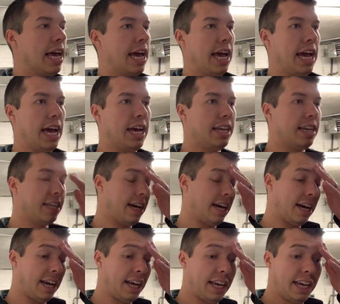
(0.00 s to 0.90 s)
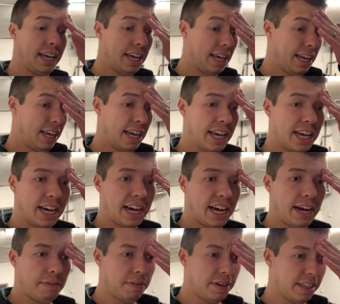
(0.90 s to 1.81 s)
And
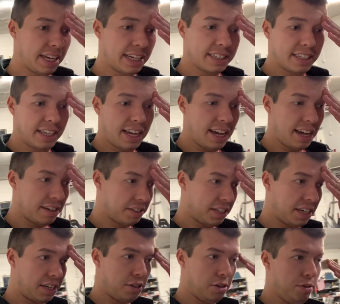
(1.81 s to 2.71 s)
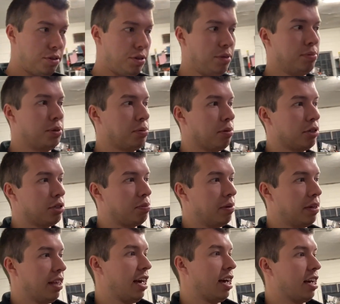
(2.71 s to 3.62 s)
I realized today, I was like, YouTube's supposed to
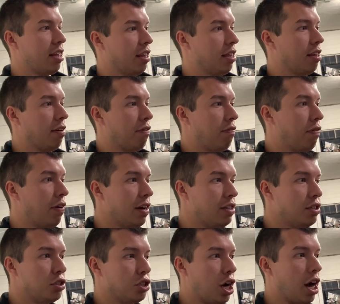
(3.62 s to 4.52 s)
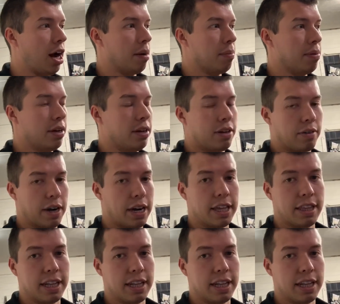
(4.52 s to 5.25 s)
be like the fun job, right?